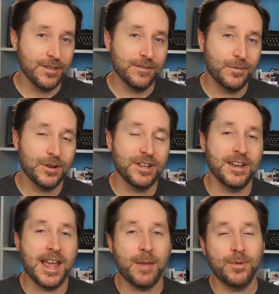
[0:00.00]
therefore it
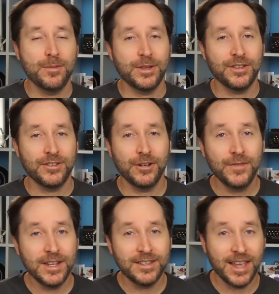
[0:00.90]
didn't happen, but the
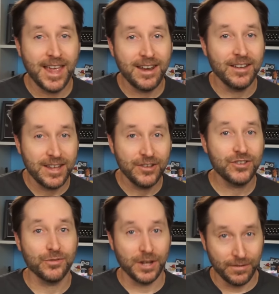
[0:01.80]
Soviets had a
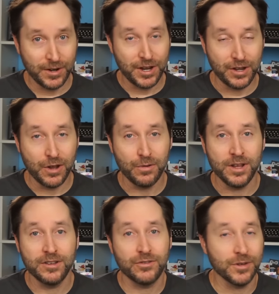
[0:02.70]
history, a very known
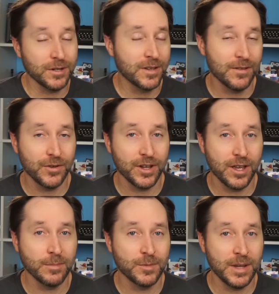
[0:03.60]
history of covering
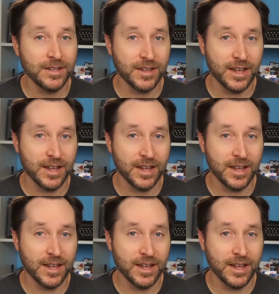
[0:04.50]
up space